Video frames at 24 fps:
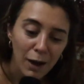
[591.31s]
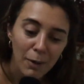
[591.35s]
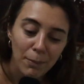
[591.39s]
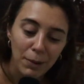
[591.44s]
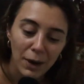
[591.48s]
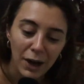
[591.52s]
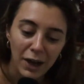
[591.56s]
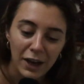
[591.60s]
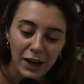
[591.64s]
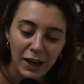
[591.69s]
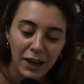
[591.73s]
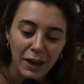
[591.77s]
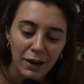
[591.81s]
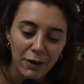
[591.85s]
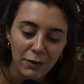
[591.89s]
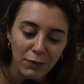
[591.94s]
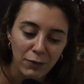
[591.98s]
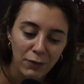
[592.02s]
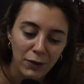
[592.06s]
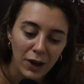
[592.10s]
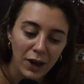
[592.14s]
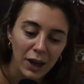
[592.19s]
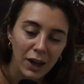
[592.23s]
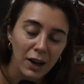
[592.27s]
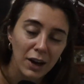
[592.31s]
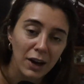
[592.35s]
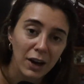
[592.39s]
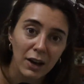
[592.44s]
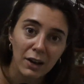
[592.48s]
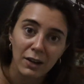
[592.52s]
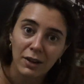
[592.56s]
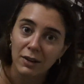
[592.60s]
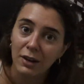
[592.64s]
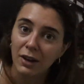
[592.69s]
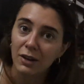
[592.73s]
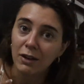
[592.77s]
But if it
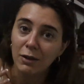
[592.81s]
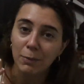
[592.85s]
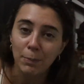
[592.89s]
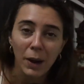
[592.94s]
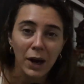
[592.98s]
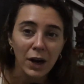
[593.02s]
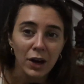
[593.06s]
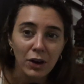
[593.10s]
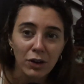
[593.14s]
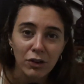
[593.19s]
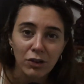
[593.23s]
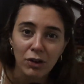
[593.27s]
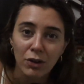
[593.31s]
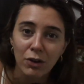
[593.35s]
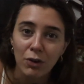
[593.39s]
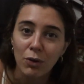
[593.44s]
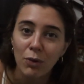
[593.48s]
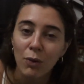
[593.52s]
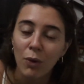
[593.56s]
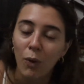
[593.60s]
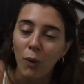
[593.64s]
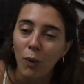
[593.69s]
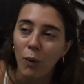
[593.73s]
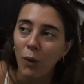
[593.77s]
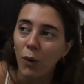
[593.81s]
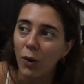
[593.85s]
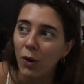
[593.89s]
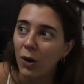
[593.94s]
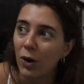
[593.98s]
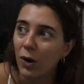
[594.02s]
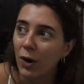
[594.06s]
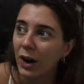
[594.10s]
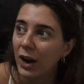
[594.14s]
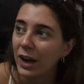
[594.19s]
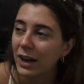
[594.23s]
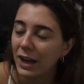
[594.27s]
has inspired you
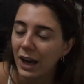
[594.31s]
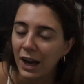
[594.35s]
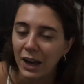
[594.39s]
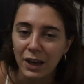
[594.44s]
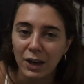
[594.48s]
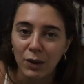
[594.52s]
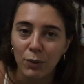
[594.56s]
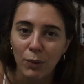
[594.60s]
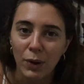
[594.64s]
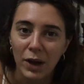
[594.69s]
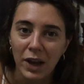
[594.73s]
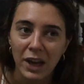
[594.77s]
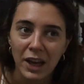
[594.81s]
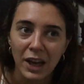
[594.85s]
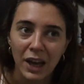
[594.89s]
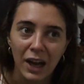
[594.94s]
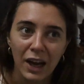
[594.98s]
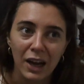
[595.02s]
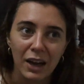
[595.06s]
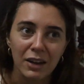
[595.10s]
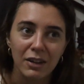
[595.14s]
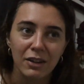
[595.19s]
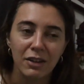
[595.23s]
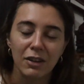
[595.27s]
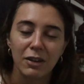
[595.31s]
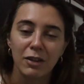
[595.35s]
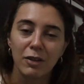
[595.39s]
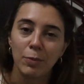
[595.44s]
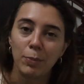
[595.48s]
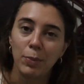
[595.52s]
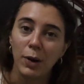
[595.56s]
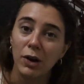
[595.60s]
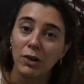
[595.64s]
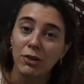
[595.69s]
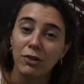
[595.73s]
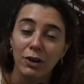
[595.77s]
or in any way has
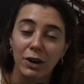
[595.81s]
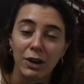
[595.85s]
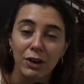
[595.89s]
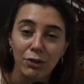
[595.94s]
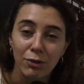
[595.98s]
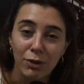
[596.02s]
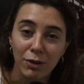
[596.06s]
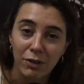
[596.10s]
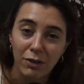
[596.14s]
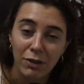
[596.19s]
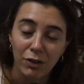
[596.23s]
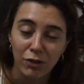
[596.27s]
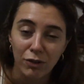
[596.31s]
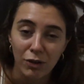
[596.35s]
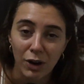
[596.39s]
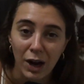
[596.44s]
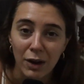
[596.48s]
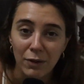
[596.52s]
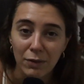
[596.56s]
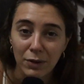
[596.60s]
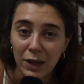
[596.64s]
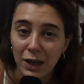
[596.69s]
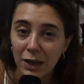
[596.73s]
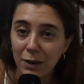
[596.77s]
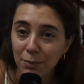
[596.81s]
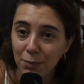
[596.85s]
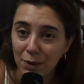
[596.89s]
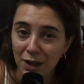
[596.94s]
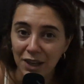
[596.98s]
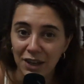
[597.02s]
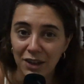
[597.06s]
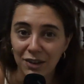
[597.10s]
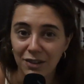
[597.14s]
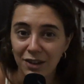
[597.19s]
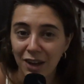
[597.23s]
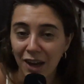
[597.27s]
sparked your interest in traveling,
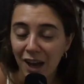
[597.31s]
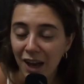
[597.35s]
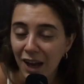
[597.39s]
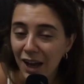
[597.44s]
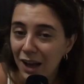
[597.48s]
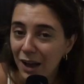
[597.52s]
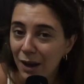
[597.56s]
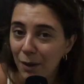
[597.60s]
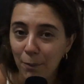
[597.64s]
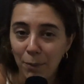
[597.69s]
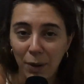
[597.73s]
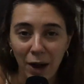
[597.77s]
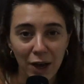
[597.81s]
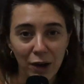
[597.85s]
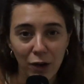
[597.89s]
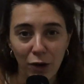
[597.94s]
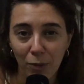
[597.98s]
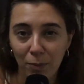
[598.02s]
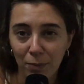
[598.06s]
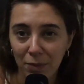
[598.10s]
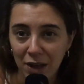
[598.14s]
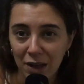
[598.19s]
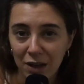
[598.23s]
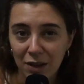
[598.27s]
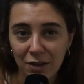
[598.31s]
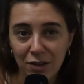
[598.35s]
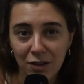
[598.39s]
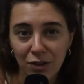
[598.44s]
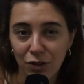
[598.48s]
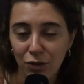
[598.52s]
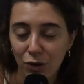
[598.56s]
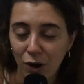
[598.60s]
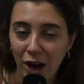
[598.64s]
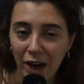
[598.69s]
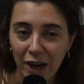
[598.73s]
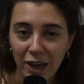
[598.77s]
please, by all means,
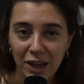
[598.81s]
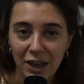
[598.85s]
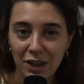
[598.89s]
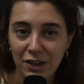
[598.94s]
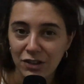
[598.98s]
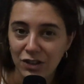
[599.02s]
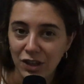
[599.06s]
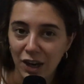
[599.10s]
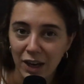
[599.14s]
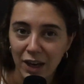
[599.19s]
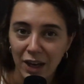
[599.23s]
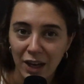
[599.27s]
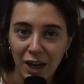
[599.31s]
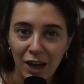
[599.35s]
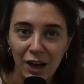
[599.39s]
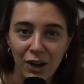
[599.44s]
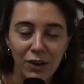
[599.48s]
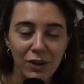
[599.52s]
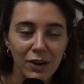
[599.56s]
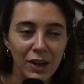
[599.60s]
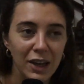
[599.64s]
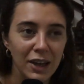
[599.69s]
try it, check it out.